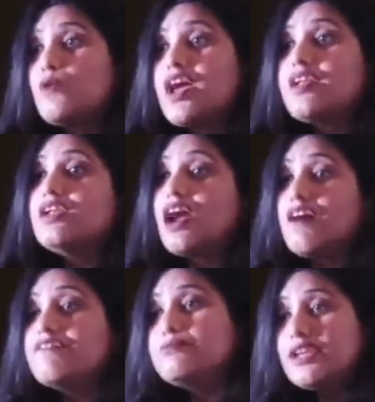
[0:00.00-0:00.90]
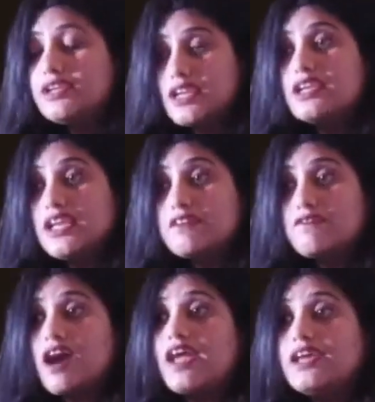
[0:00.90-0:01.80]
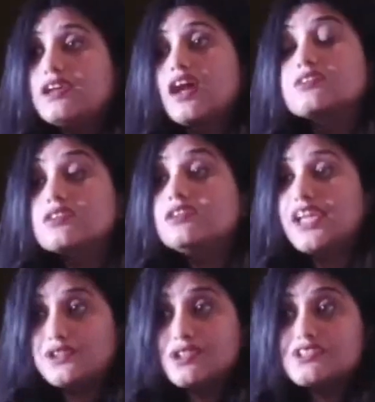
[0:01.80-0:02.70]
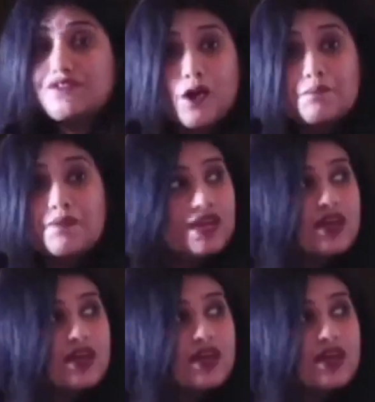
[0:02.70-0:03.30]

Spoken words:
wherein government can invite consultations from